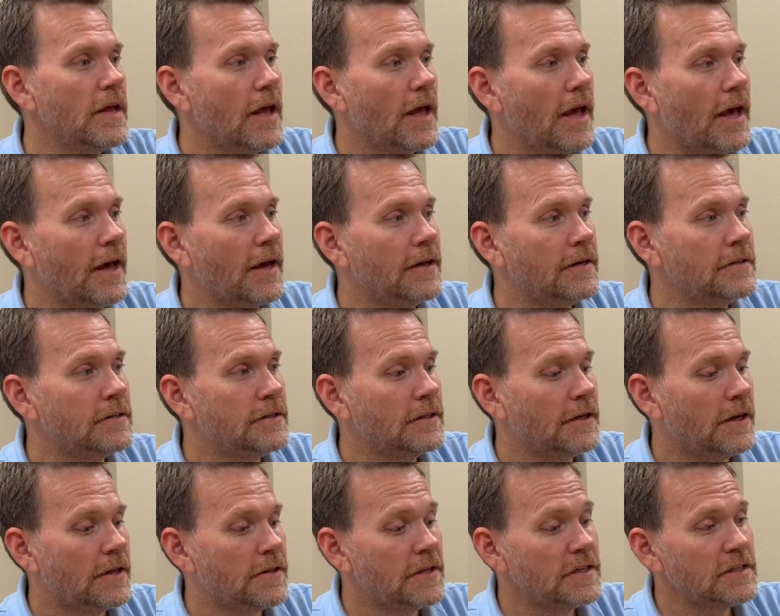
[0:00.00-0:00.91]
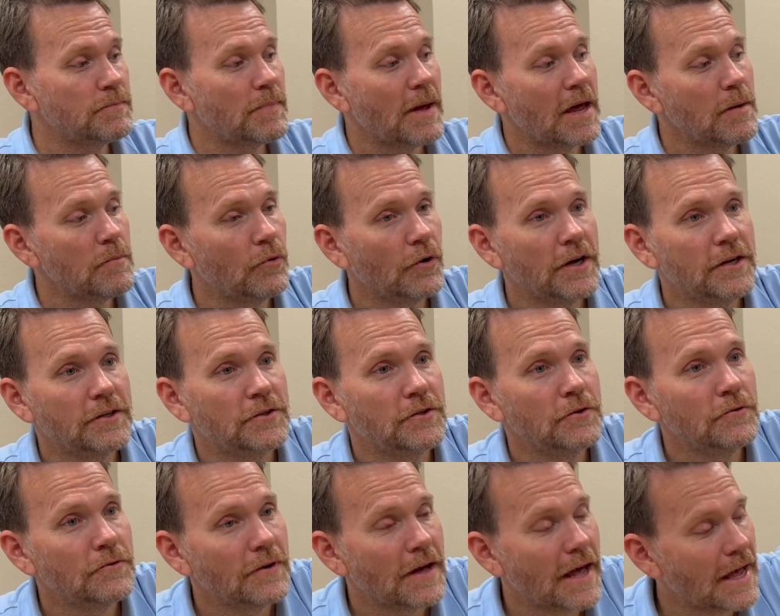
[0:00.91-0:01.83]
And this bad boy,
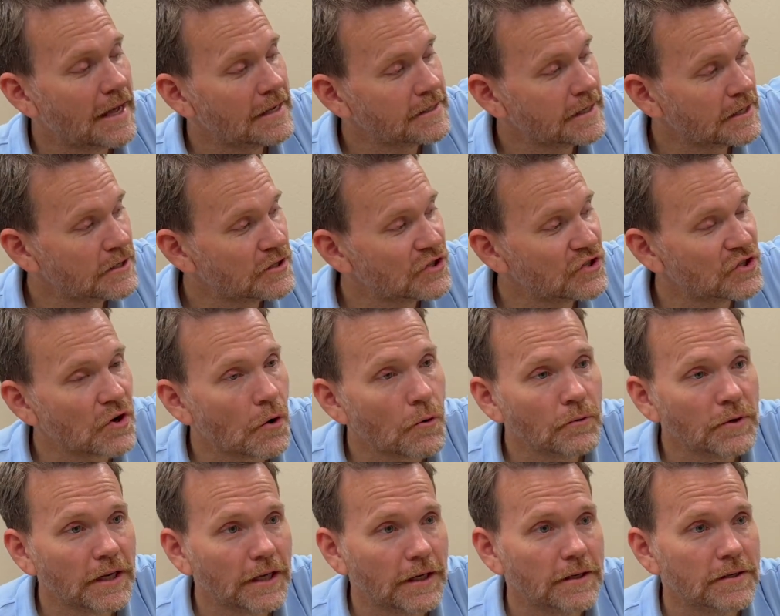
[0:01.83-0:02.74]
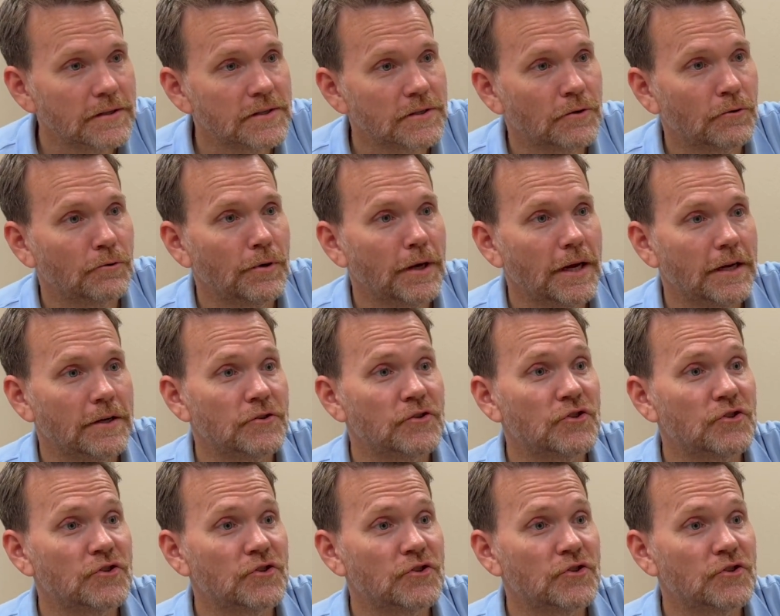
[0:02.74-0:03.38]
too, has a Sony screen.